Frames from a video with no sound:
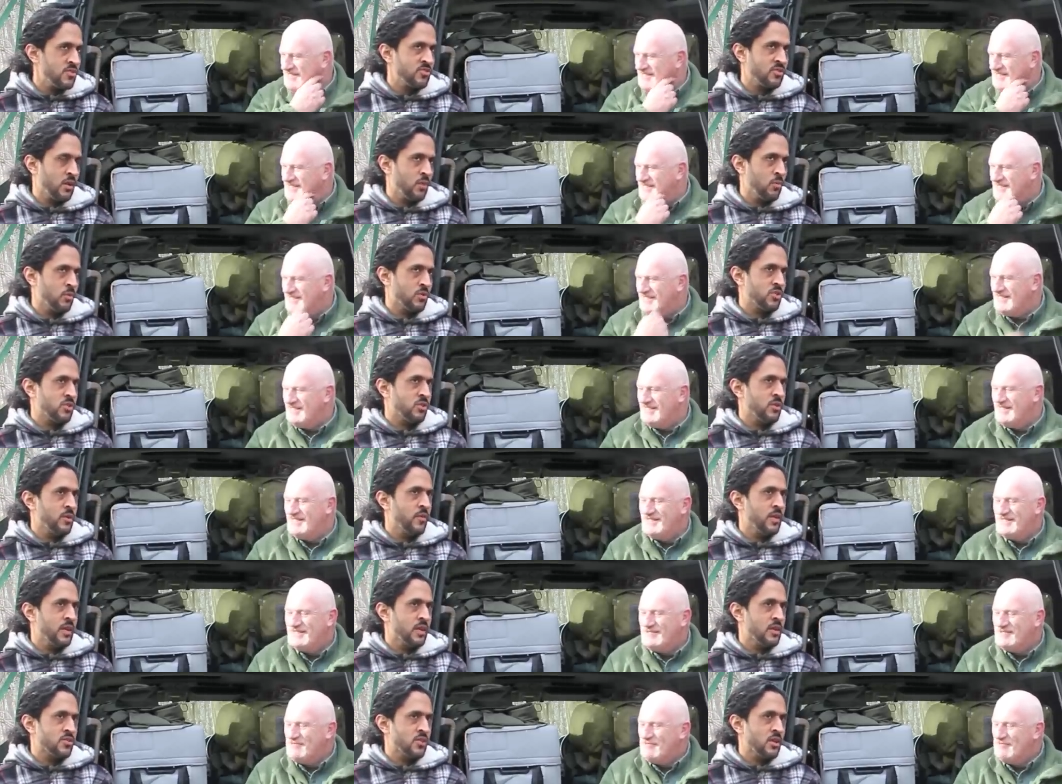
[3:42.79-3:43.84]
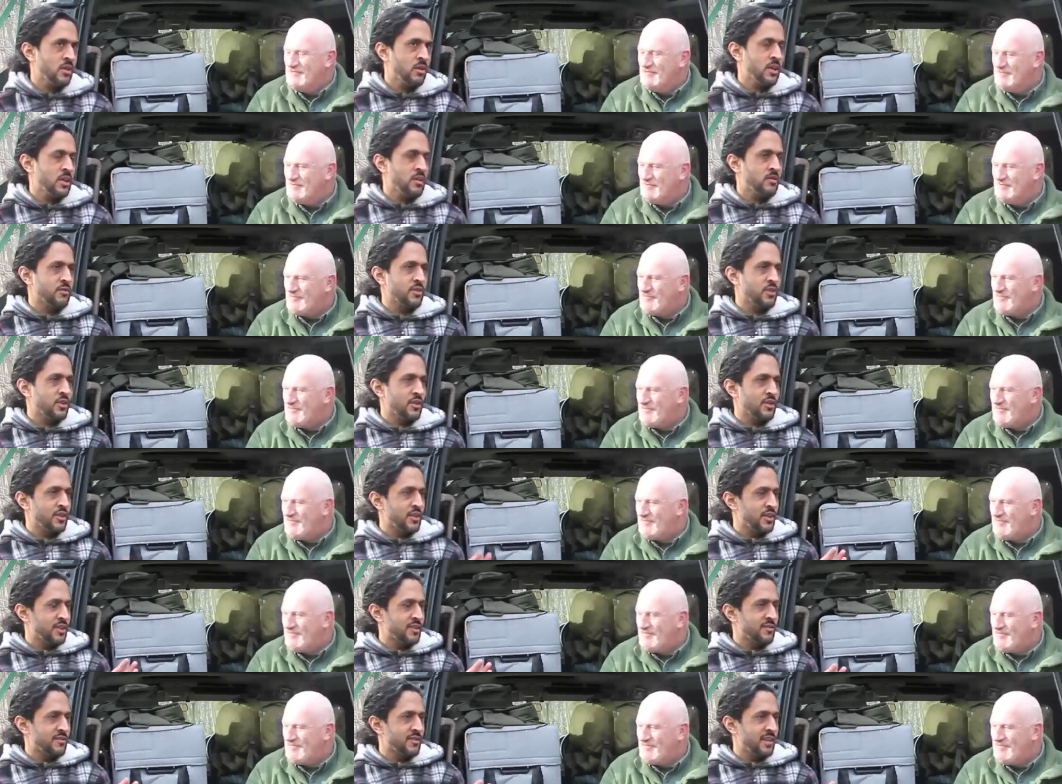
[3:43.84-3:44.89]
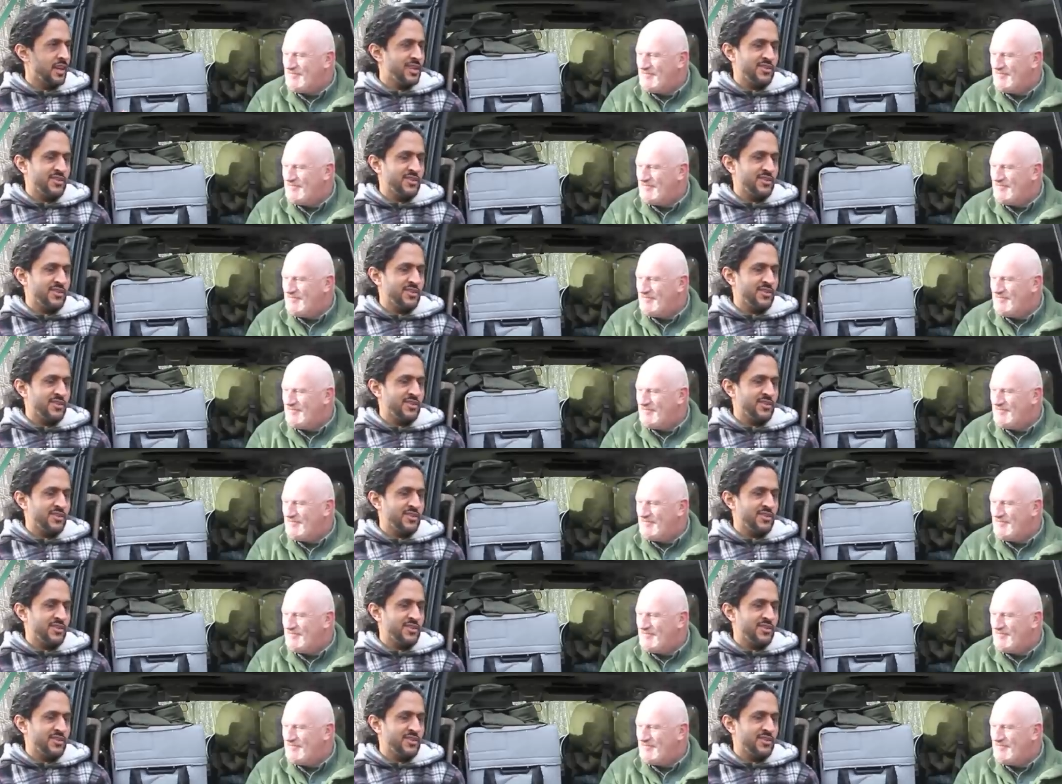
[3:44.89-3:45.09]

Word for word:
Speaker 1: started watching your videos, you're like, and